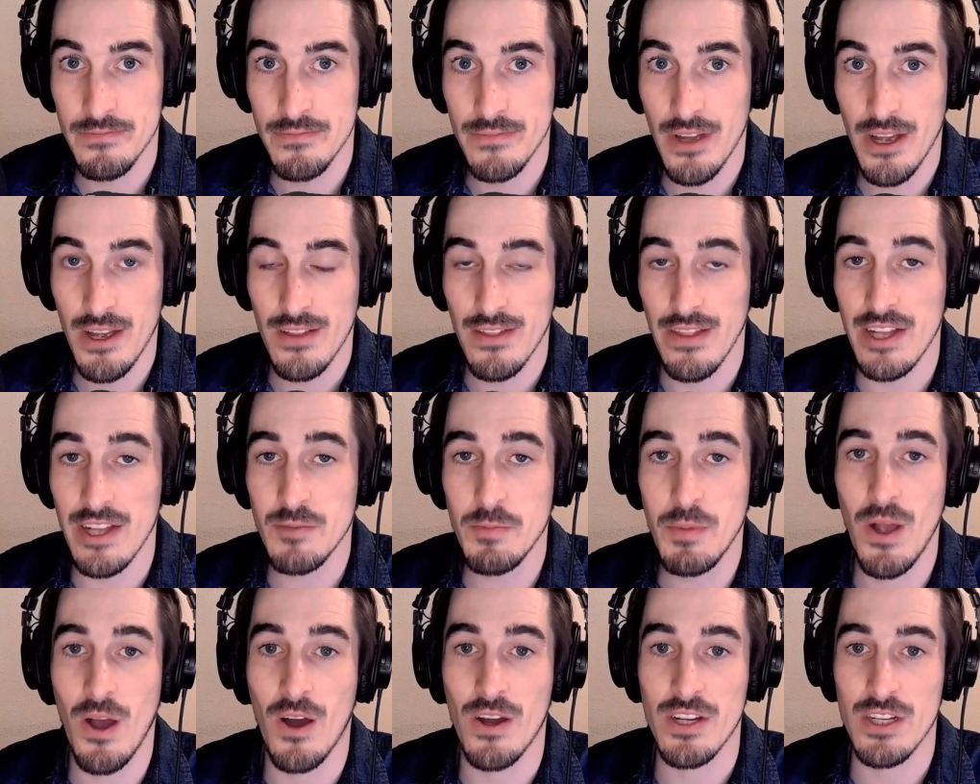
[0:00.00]
Let's be
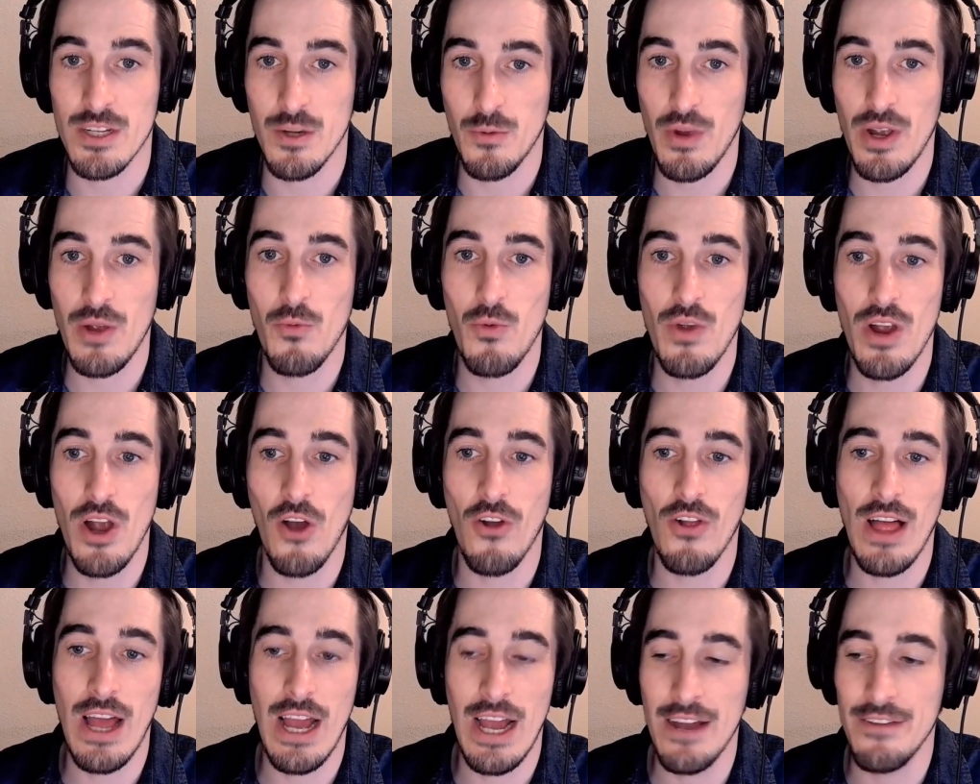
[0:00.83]
honest. We all
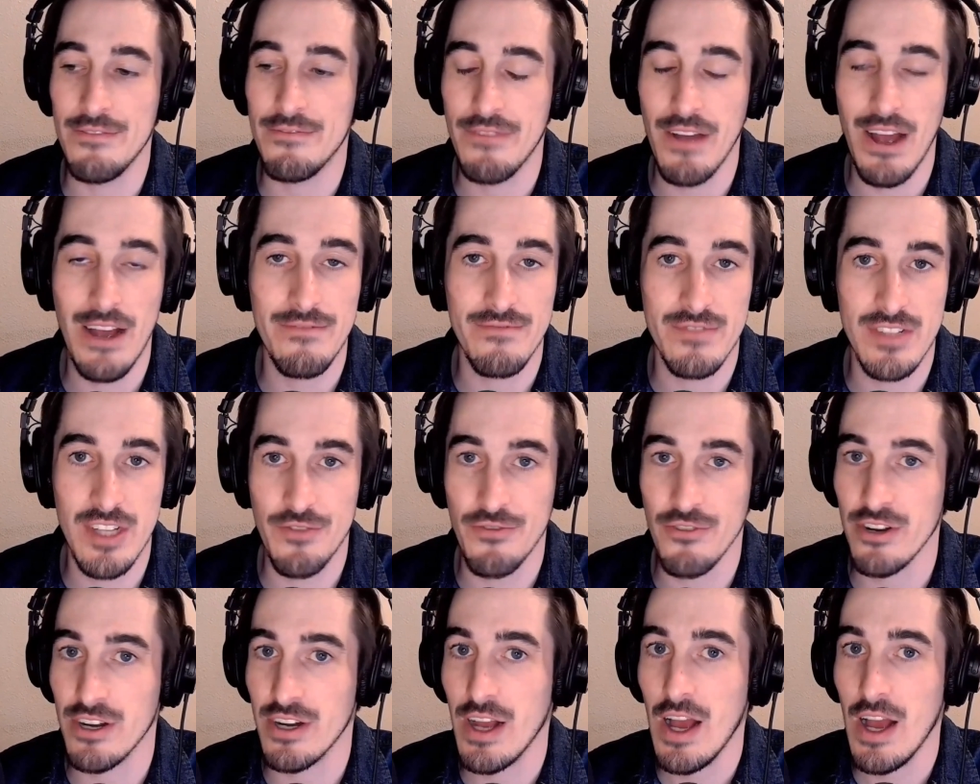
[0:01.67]
have different